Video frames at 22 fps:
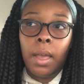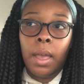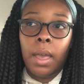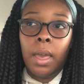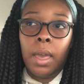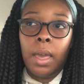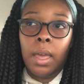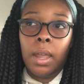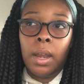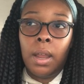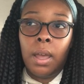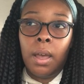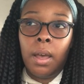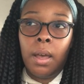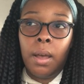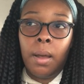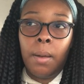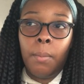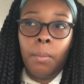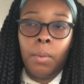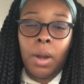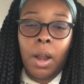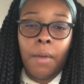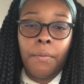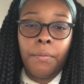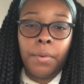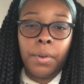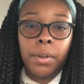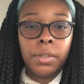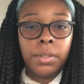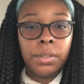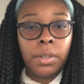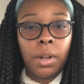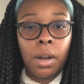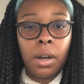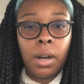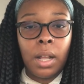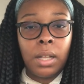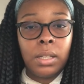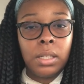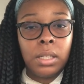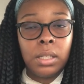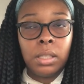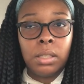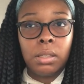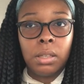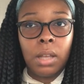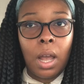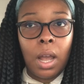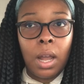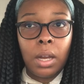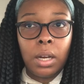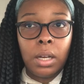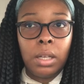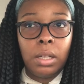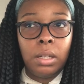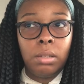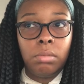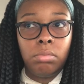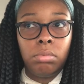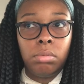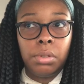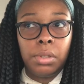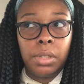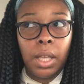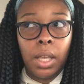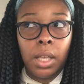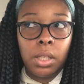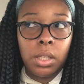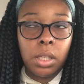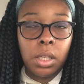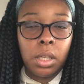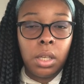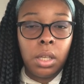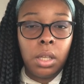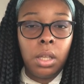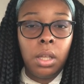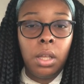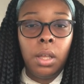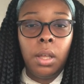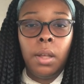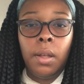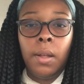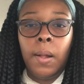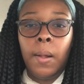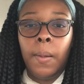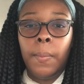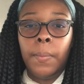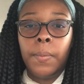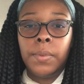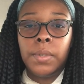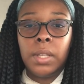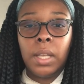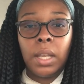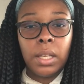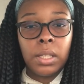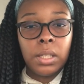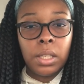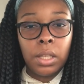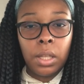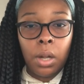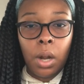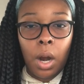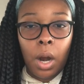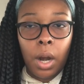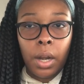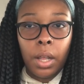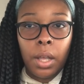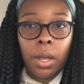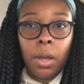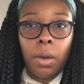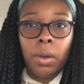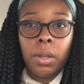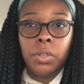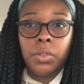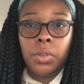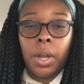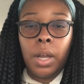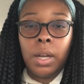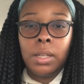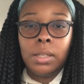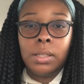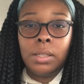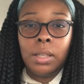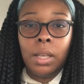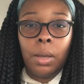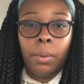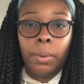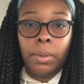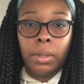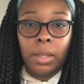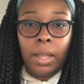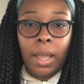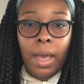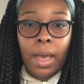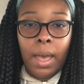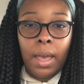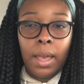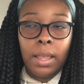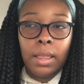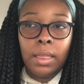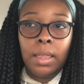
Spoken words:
And when I first started, I just kind of sticking to the cardio and trying to stick with that,